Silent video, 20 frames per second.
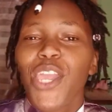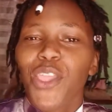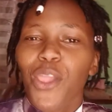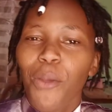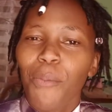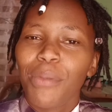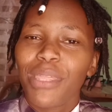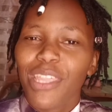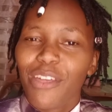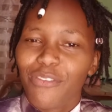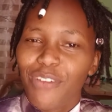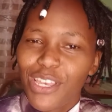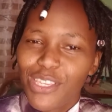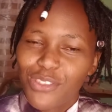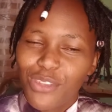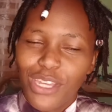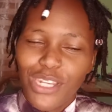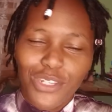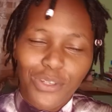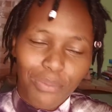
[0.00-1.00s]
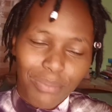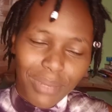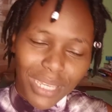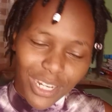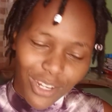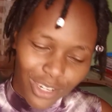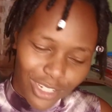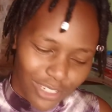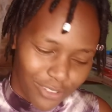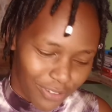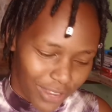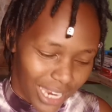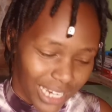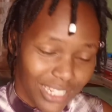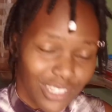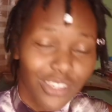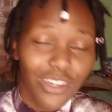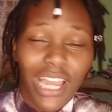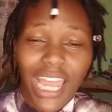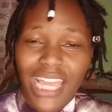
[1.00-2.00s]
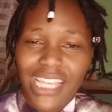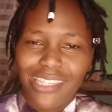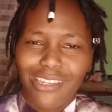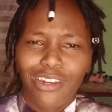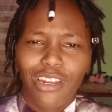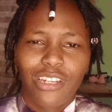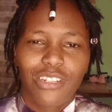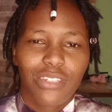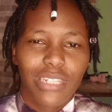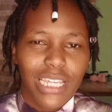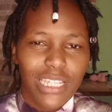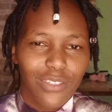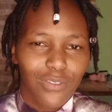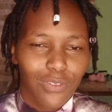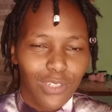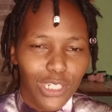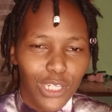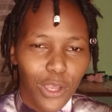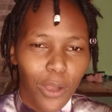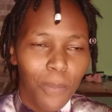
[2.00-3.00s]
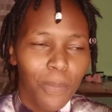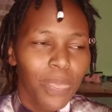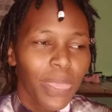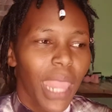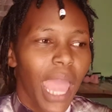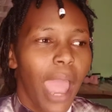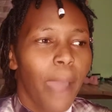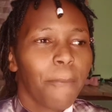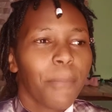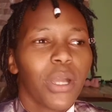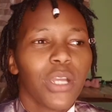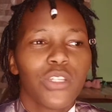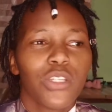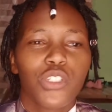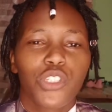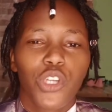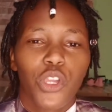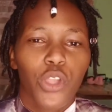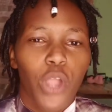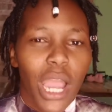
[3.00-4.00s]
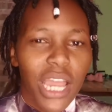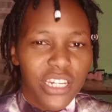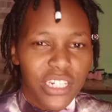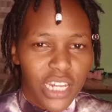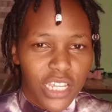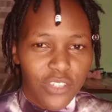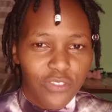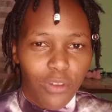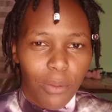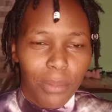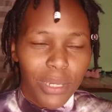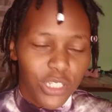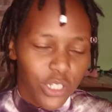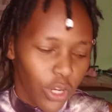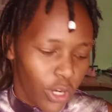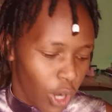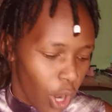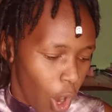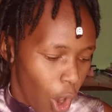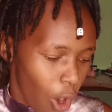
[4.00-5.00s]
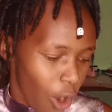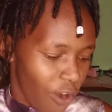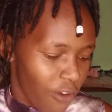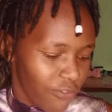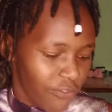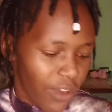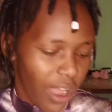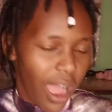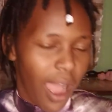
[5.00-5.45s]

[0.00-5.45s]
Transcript: you'll be the first one to be notified. So guys, on today's video, I'm going to show you a transformation of